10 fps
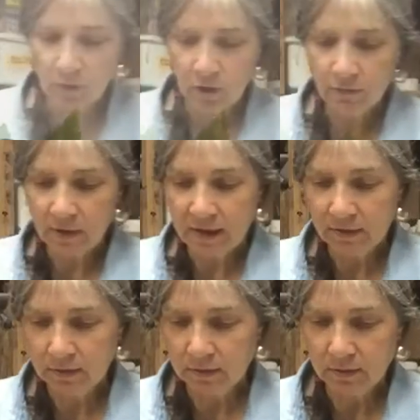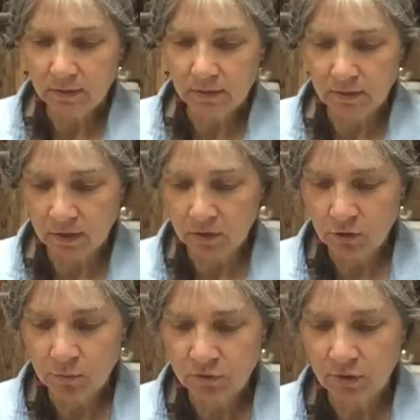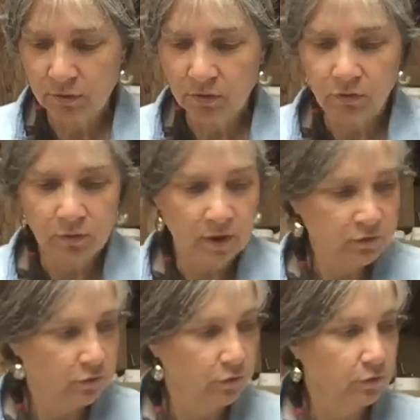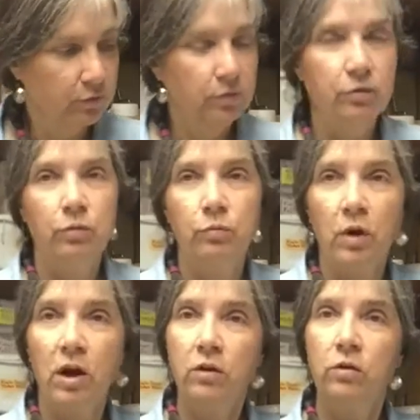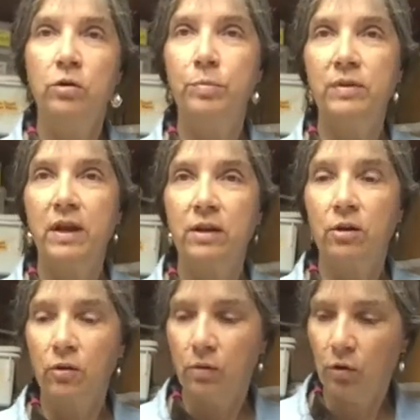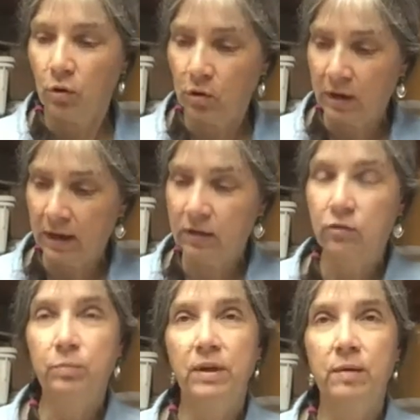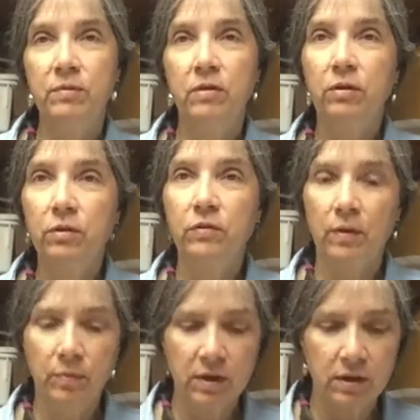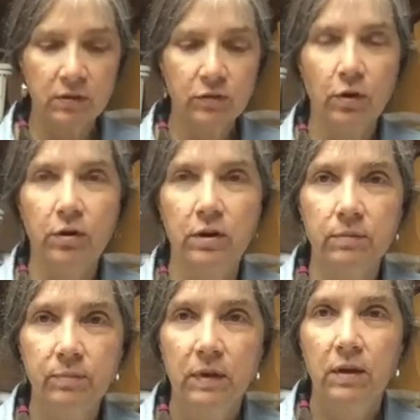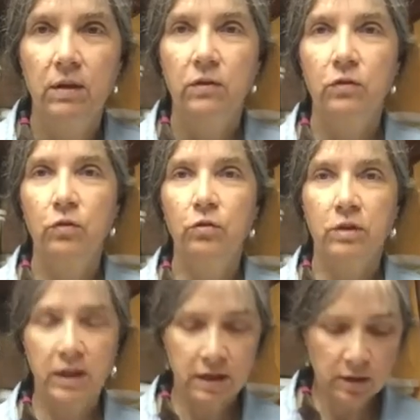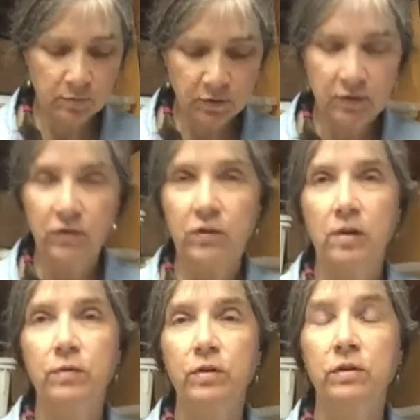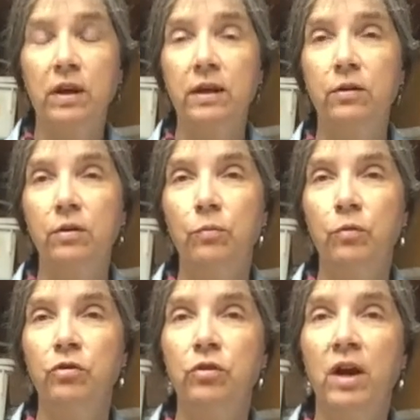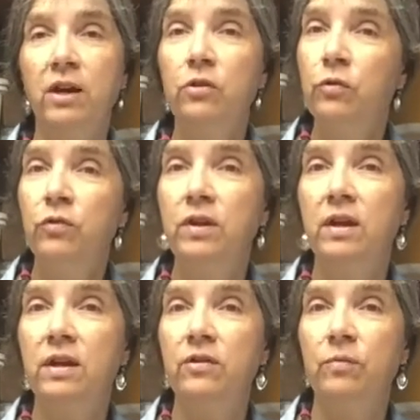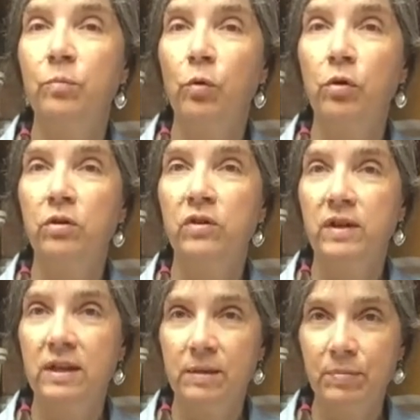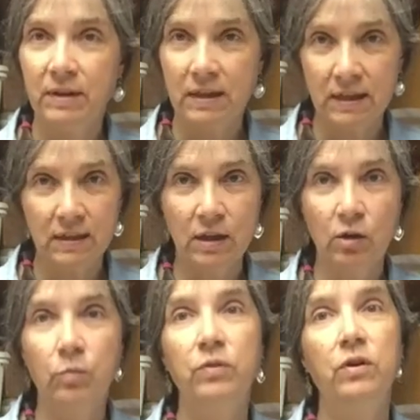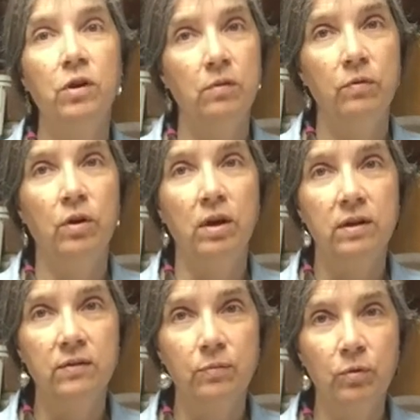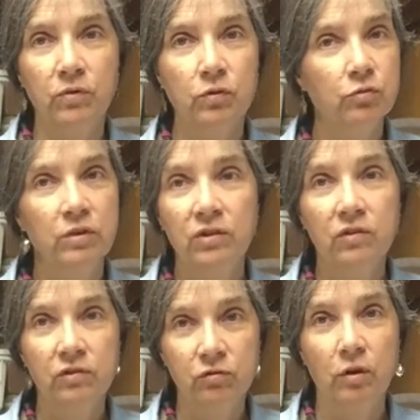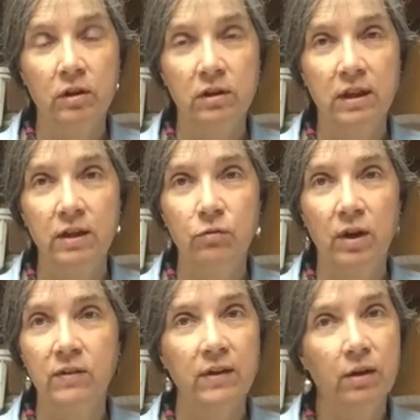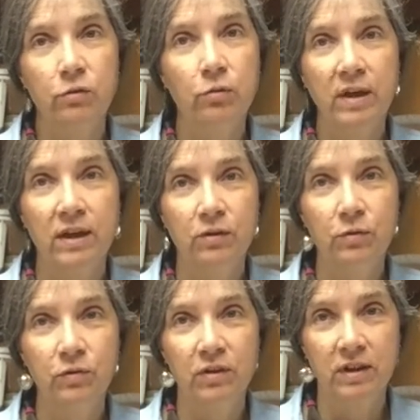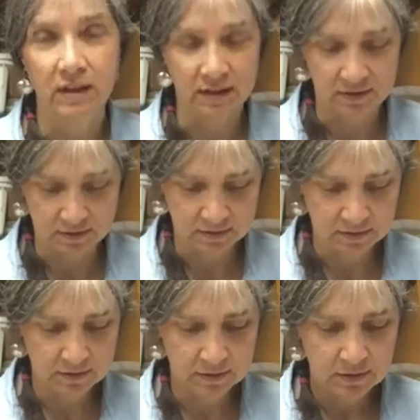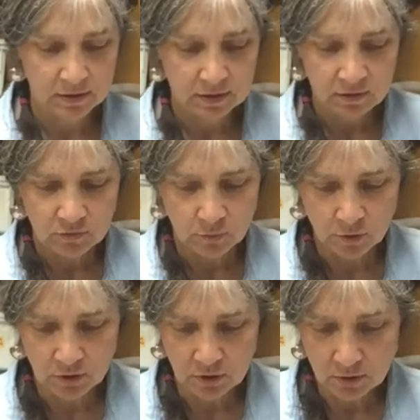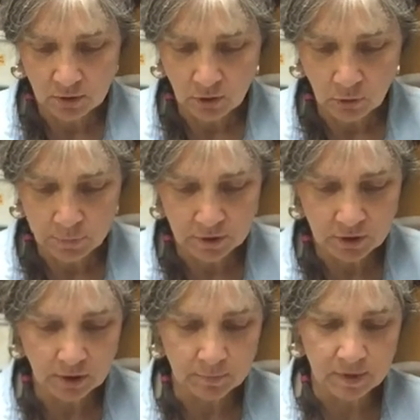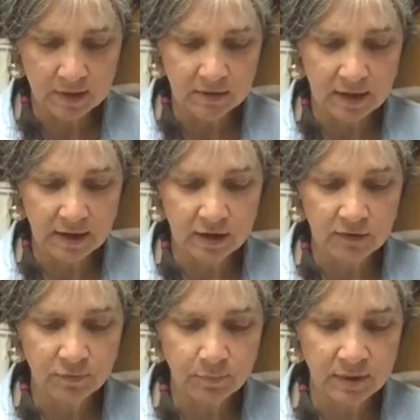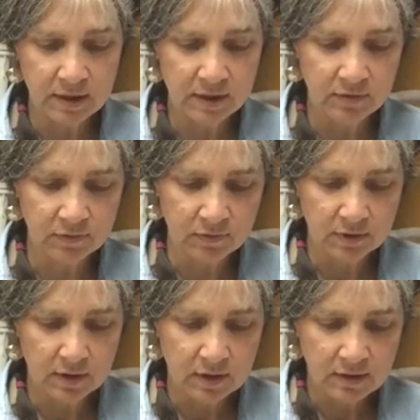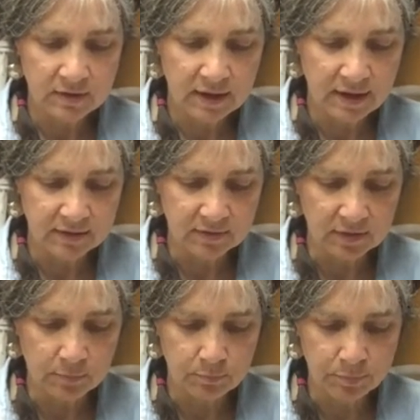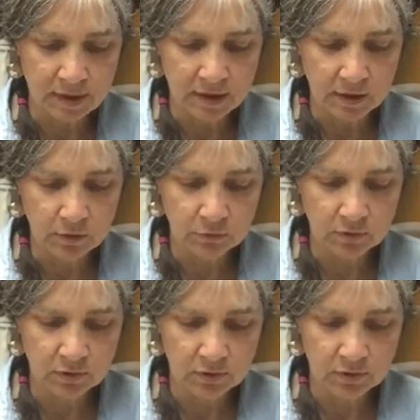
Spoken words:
all of that, all your materials, you've got your rock or your potato and your plant materials, then we can get started. So your clay comes in this covered container. When you're not using it, it's important to keep it in there with the cover on, because once this clay dries out, you can't use it again. So we're going to open it up and take off a piece that's about